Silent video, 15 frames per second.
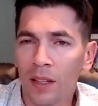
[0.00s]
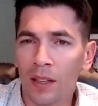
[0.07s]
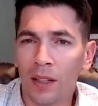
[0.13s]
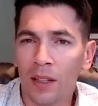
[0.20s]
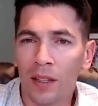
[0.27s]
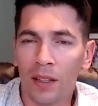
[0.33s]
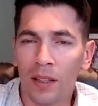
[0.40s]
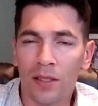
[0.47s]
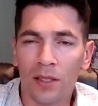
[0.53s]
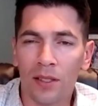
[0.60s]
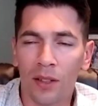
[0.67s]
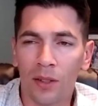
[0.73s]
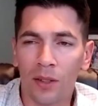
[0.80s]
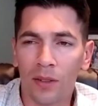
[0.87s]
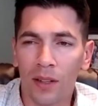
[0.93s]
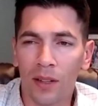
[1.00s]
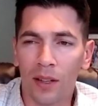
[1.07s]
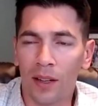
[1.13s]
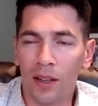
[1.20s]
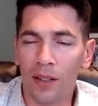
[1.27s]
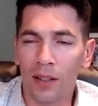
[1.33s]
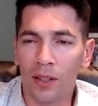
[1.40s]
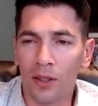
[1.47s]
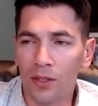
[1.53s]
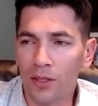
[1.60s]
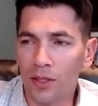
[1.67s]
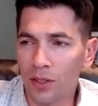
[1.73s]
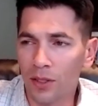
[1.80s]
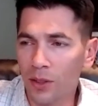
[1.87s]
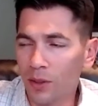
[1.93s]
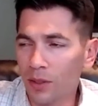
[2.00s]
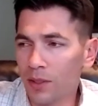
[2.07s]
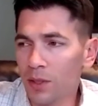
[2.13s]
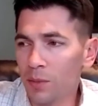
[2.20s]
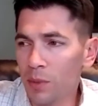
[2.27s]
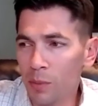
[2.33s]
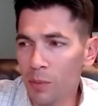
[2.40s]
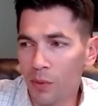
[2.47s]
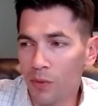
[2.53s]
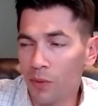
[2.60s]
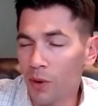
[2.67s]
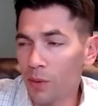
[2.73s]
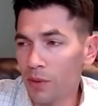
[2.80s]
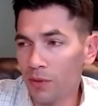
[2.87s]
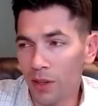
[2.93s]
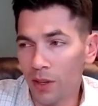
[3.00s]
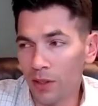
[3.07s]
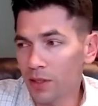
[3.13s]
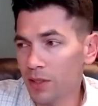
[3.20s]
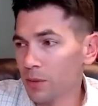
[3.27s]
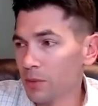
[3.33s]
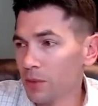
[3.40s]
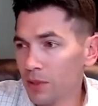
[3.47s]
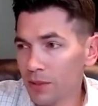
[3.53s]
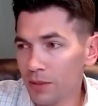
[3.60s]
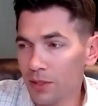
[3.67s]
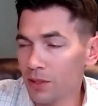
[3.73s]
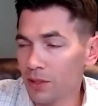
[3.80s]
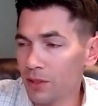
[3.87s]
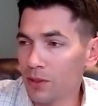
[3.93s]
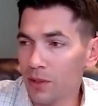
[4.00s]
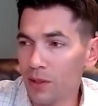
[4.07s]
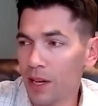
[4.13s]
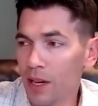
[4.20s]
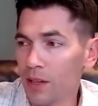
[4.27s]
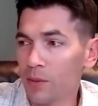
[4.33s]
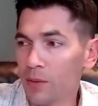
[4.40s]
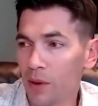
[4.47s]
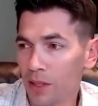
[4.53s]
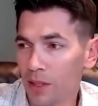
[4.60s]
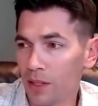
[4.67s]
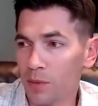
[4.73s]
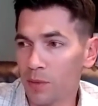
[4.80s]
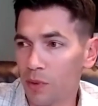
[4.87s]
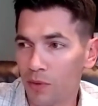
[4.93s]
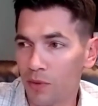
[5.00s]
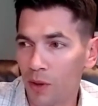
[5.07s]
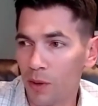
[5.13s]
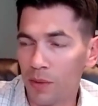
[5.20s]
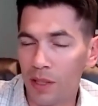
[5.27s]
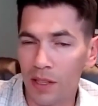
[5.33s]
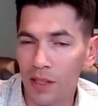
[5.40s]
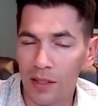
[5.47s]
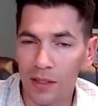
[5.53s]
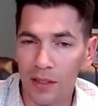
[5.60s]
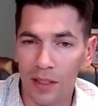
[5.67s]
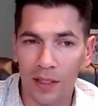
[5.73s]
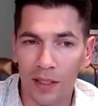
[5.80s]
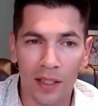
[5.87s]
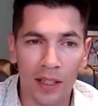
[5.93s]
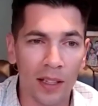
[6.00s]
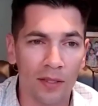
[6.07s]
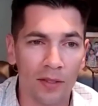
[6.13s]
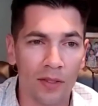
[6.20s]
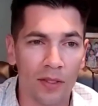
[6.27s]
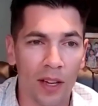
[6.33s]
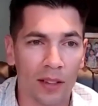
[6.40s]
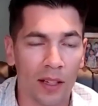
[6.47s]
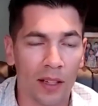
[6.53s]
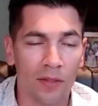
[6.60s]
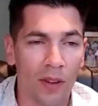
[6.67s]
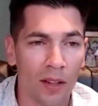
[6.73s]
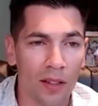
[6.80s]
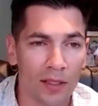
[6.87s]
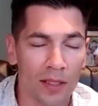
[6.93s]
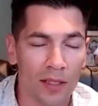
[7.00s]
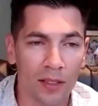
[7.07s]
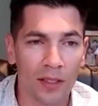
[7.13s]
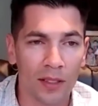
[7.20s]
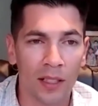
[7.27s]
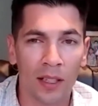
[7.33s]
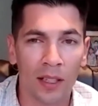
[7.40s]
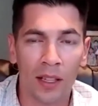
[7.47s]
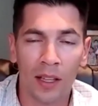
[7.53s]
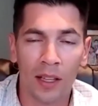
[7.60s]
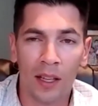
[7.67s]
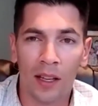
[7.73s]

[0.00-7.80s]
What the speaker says: And so those are going to be performing very similar to how the market is performing. And again, we've got that volatility.